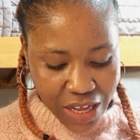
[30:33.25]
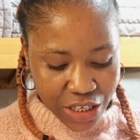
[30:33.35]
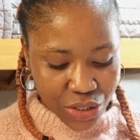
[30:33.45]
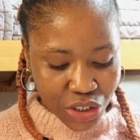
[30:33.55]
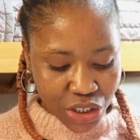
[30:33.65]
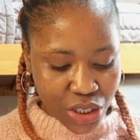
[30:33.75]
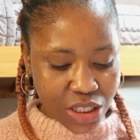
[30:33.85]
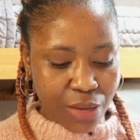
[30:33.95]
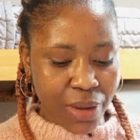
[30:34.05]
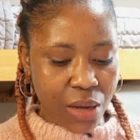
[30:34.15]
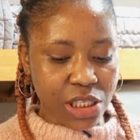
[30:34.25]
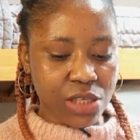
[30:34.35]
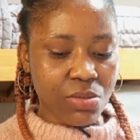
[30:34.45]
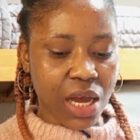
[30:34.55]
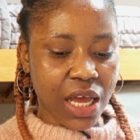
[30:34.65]
So she talked about
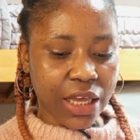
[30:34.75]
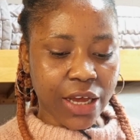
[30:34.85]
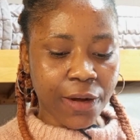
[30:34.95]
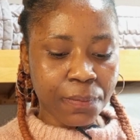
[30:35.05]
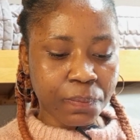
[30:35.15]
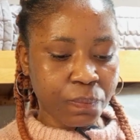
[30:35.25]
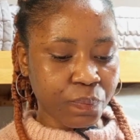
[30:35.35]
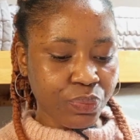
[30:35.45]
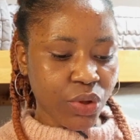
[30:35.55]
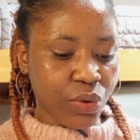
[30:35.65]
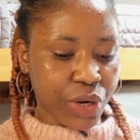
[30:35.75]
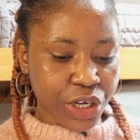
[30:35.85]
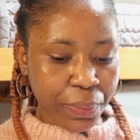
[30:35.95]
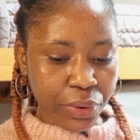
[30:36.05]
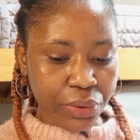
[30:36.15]
my radio
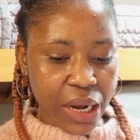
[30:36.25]
program,